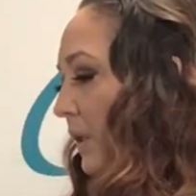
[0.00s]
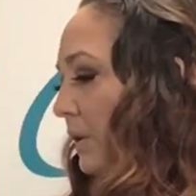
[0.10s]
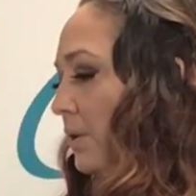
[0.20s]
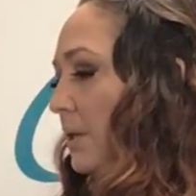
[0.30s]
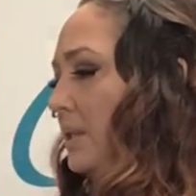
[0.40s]

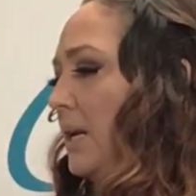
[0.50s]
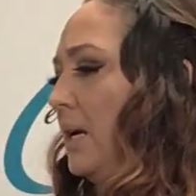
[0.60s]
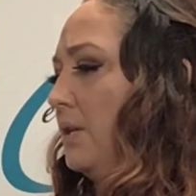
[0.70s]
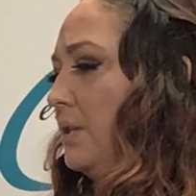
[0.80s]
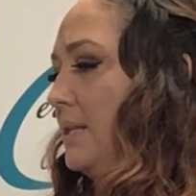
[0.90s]
you need to
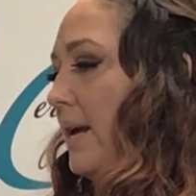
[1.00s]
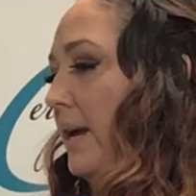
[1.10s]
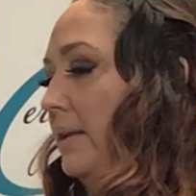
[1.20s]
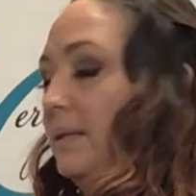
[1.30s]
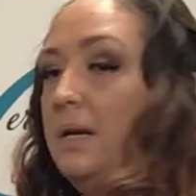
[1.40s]

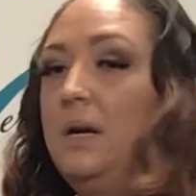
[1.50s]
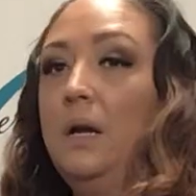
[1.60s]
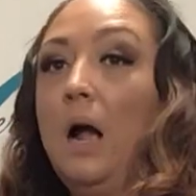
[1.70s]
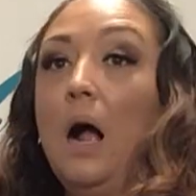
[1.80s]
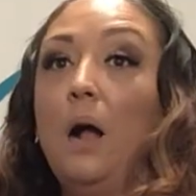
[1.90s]
understand
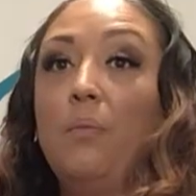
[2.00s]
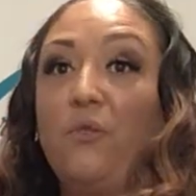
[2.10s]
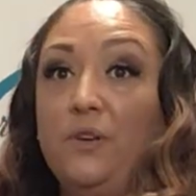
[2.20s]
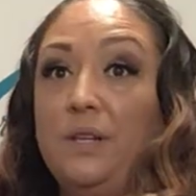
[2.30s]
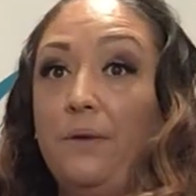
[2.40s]

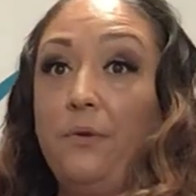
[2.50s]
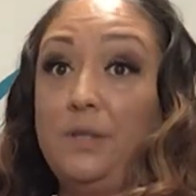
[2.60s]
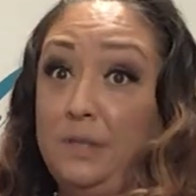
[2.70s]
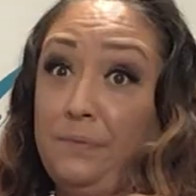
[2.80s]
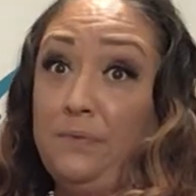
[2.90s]
for
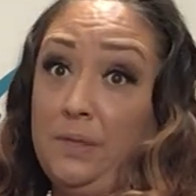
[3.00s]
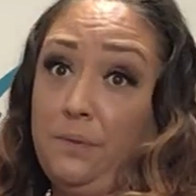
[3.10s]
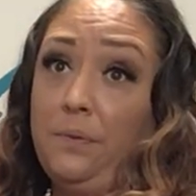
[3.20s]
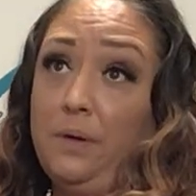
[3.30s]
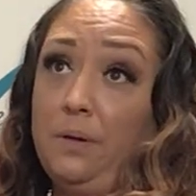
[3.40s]

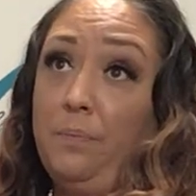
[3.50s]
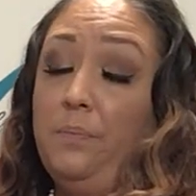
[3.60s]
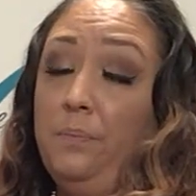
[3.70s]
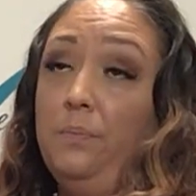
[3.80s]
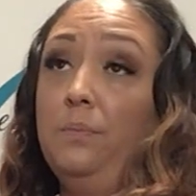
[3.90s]
different
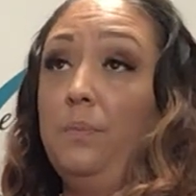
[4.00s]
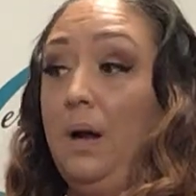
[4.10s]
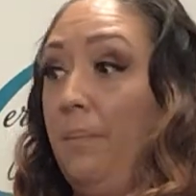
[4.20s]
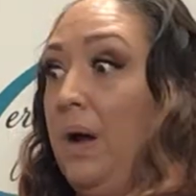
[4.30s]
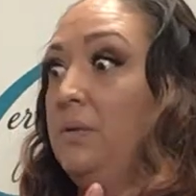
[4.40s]

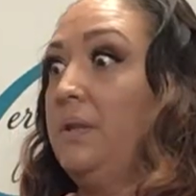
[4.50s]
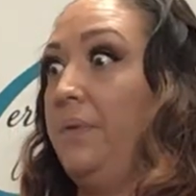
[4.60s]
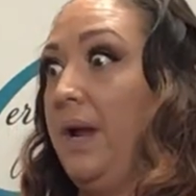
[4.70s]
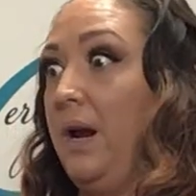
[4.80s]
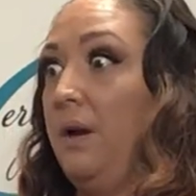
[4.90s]
amounts
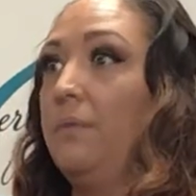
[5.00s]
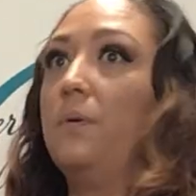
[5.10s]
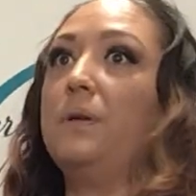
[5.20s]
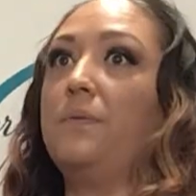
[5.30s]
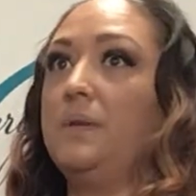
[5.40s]
of hair
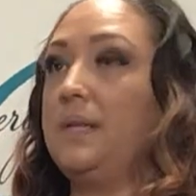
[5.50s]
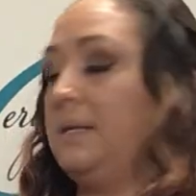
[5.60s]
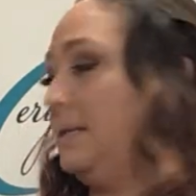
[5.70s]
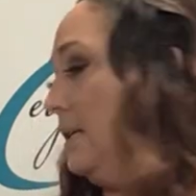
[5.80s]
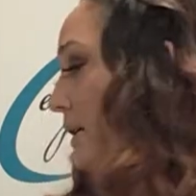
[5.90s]
for different
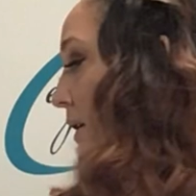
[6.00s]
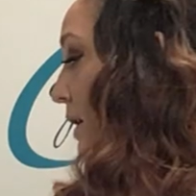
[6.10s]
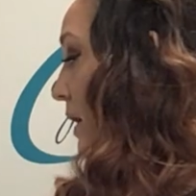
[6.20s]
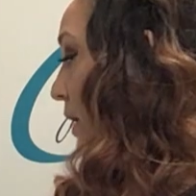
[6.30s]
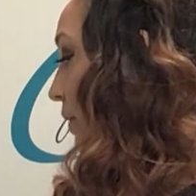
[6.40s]
density
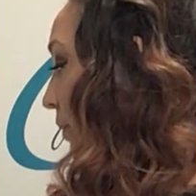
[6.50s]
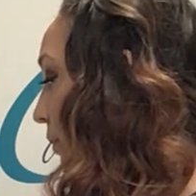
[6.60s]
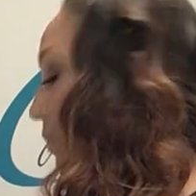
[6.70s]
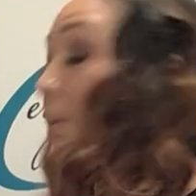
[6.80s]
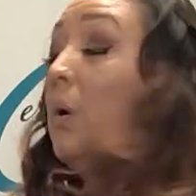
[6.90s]

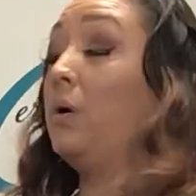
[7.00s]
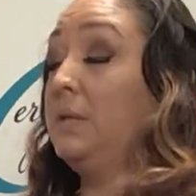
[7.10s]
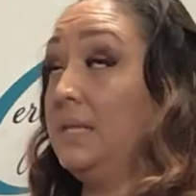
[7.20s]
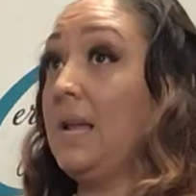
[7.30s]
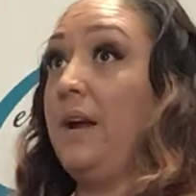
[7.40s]
or
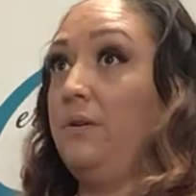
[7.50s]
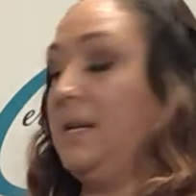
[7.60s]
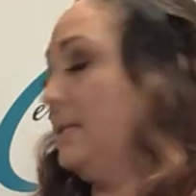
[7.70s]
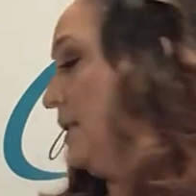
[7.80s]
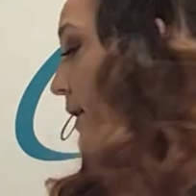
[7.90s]
desired
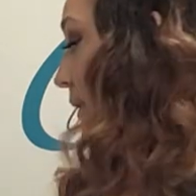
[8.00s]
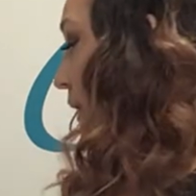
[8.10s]
density.